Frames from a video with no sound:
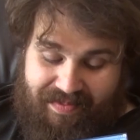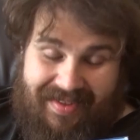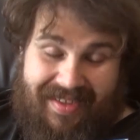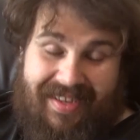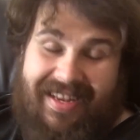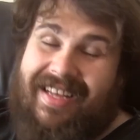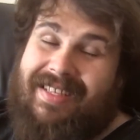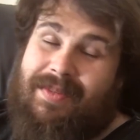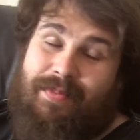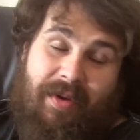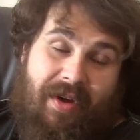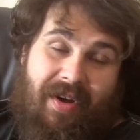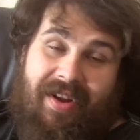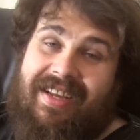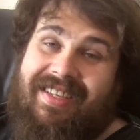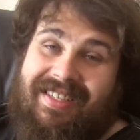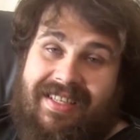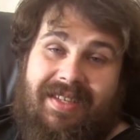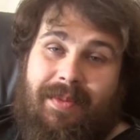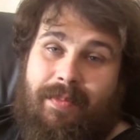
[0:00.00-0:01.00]
Let's be
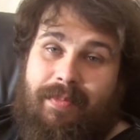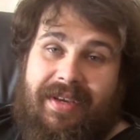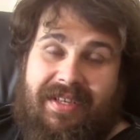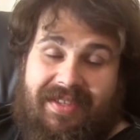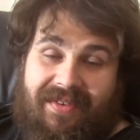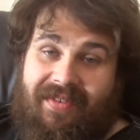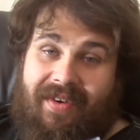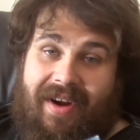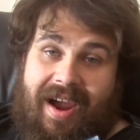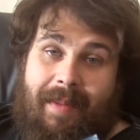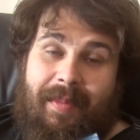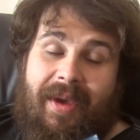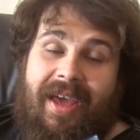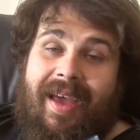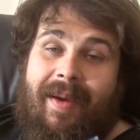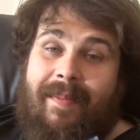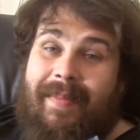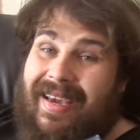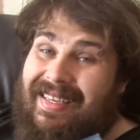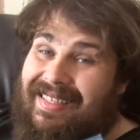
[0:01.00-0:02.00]
honest, it's a piece of crap.
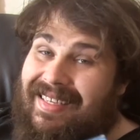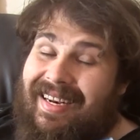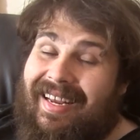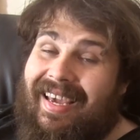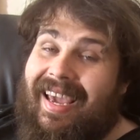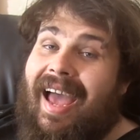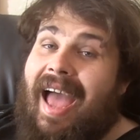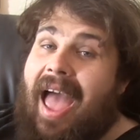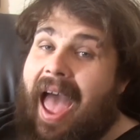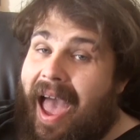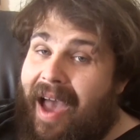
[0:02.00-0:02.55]
Basically,